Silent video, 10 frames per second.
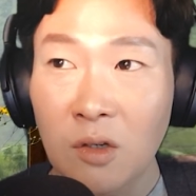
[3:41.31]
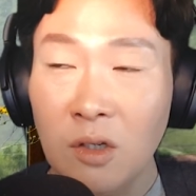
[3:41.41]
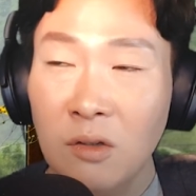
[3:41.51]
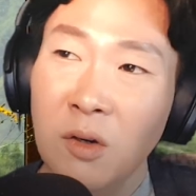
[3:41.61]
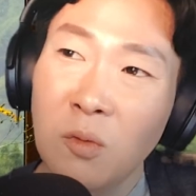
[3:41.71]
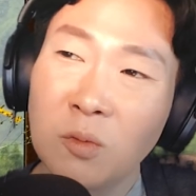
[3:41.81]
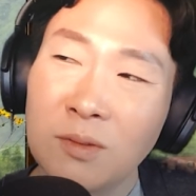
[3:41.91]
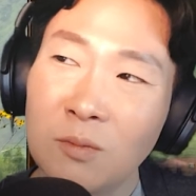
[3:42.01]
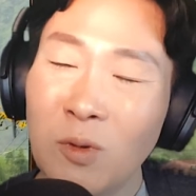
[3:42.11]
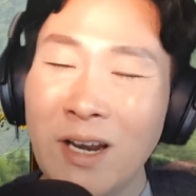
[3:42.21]

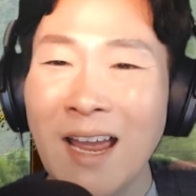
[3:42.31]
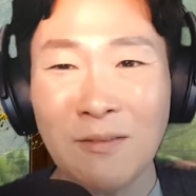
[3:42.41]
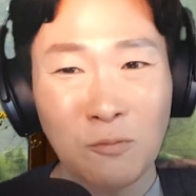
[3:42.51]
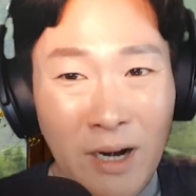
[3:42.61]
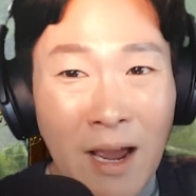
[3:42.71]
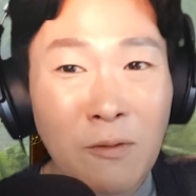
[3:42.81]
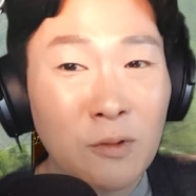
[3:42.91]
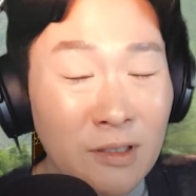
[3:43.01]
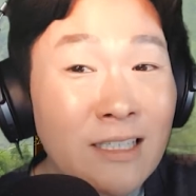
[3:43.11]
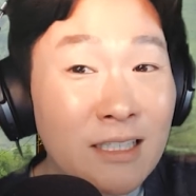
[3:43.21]
when I
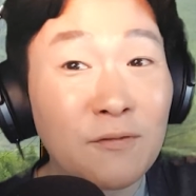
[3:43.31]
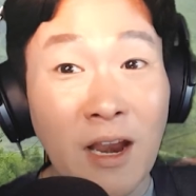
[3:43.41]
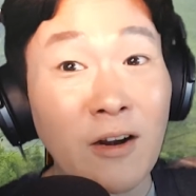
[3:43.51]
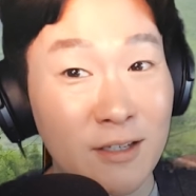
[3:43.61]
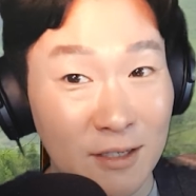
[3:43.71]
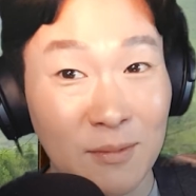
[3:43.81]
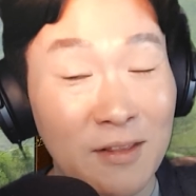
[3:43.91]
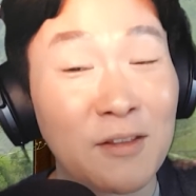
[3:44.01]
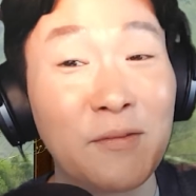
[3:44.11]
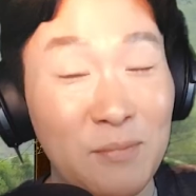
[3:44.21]
this is very similar,
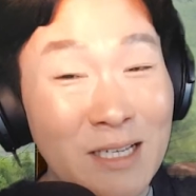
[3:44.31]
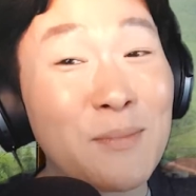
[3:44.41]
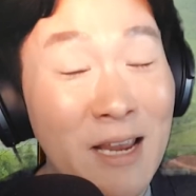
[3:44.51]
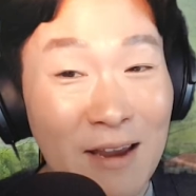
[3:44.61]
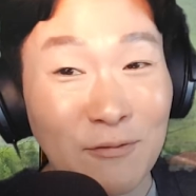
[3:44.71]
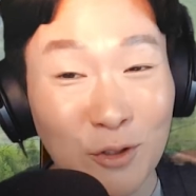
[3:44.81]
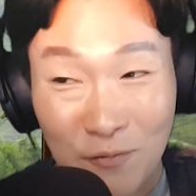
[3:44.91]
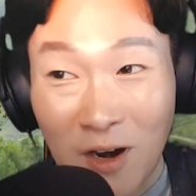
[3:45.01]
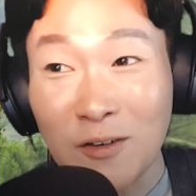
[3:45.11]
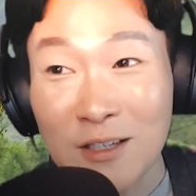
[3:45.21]
and this behavior is
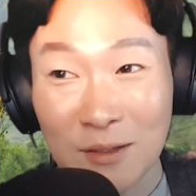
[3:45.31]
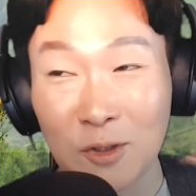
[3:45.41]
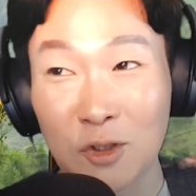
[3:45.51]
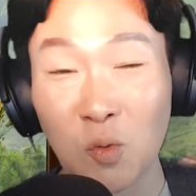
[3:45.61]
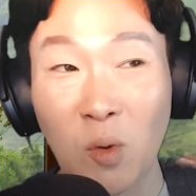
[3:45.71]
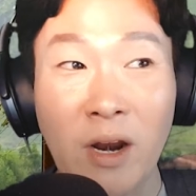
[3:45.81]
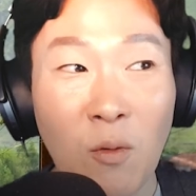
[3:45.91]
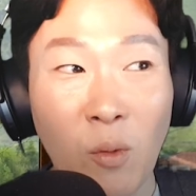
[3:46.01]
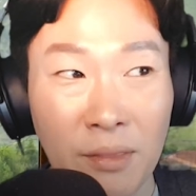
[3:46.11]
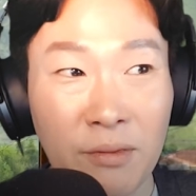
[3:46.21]
very similar to what I
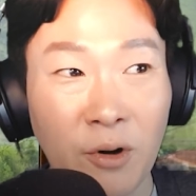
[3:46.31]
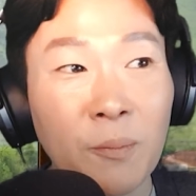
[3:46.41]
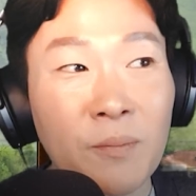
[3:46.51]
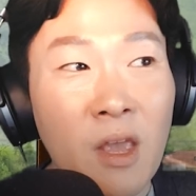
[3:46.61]
went through.